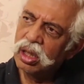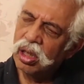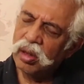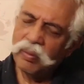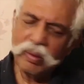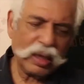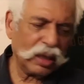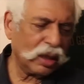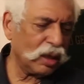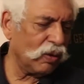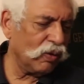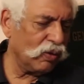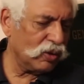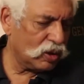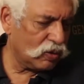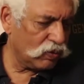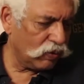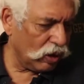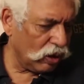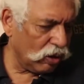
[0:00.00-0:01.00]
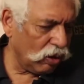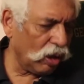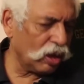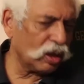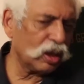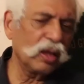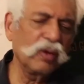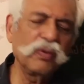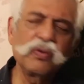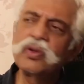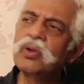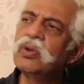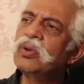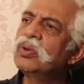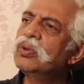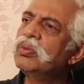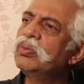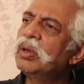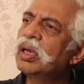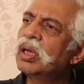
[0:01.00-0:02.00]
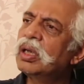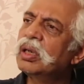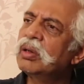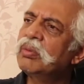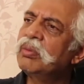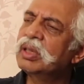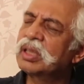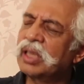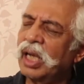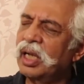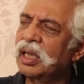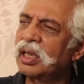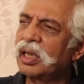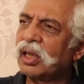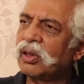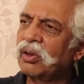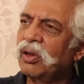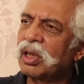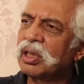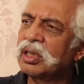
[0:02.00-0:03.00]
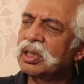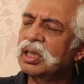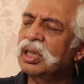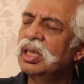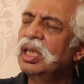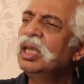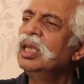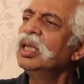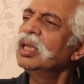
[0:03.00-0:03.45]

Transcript: Americans will not give you missile technology.